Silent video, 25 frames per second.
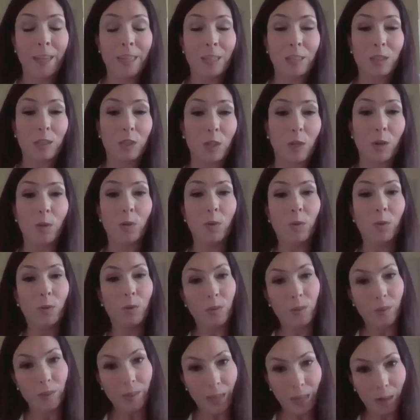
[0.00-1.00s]

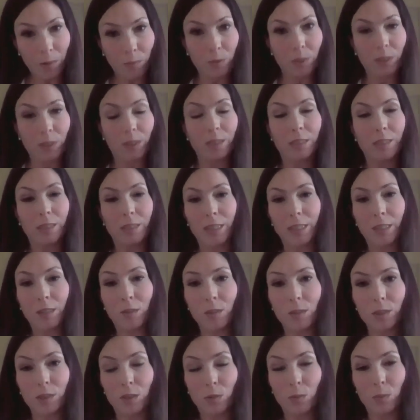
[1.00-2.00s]
So that was
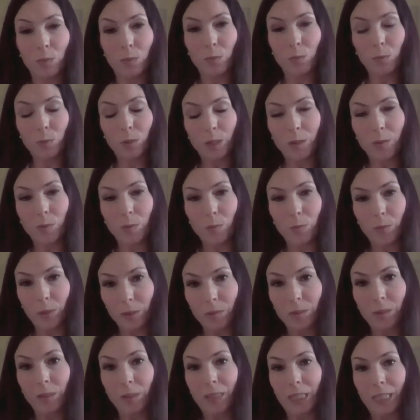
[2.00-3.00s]
also one
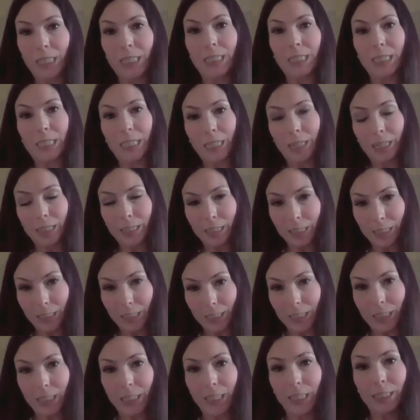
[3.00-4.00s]
of the things that I
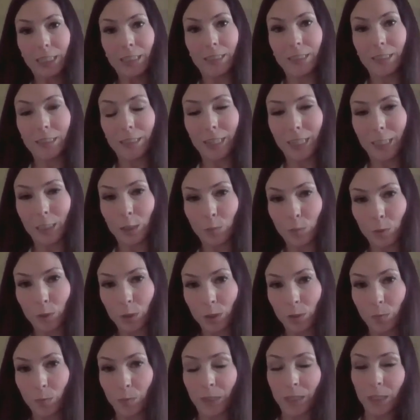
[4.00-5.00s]
initiated as
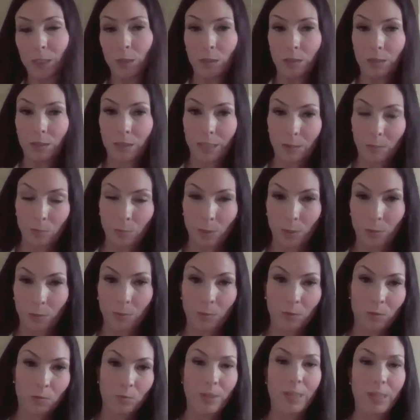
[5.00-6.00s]
project manager, that we
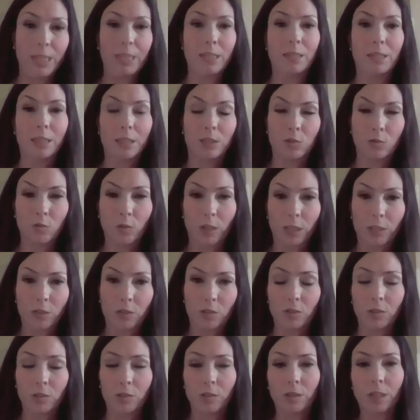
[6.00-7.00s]
created a
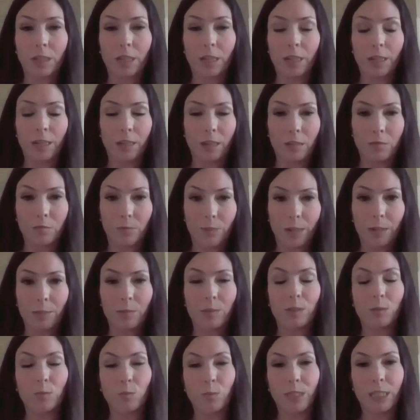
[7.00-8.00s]
structure
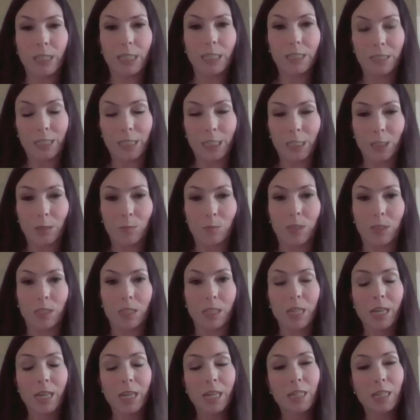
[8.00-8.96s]
around the winning teams